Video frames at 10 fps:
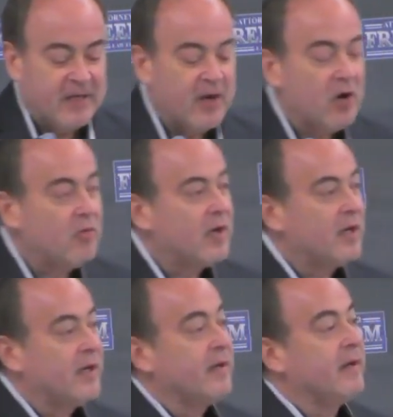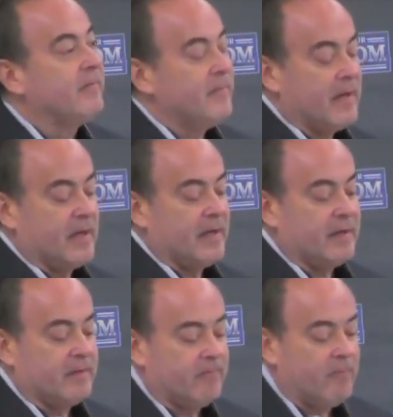You know,
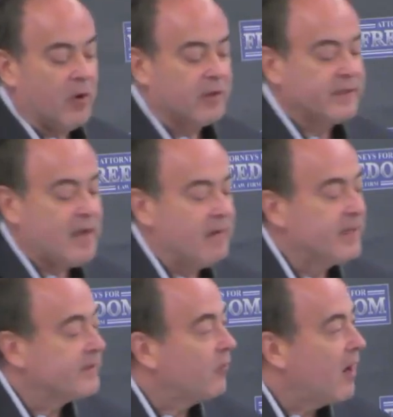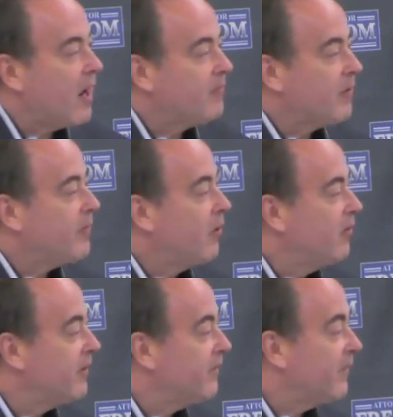Marc's comments were
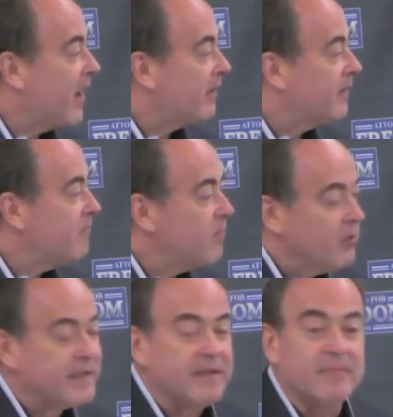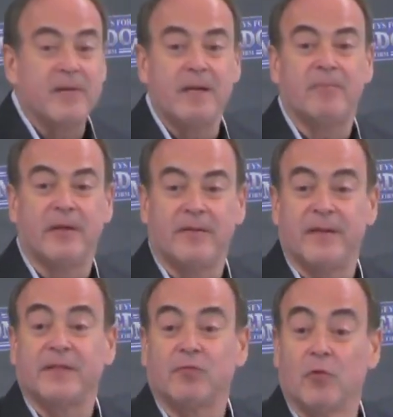apropos of the fact that most of the people in
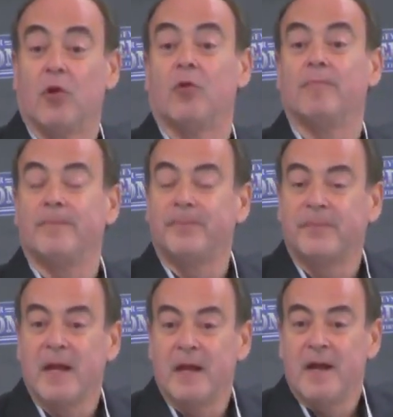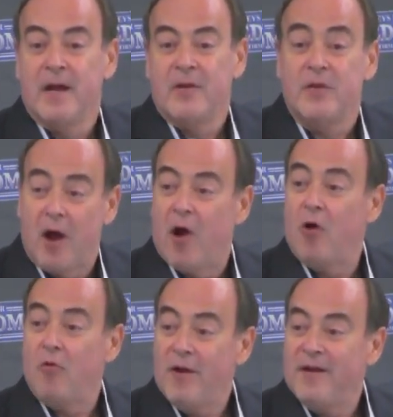this room
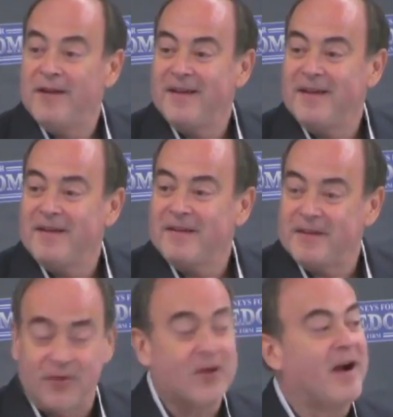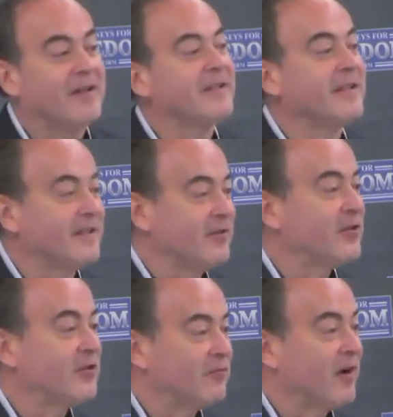know their
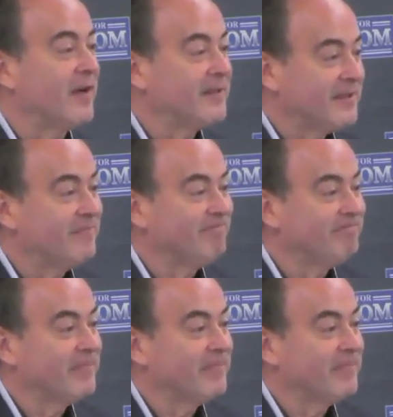constitutional rights,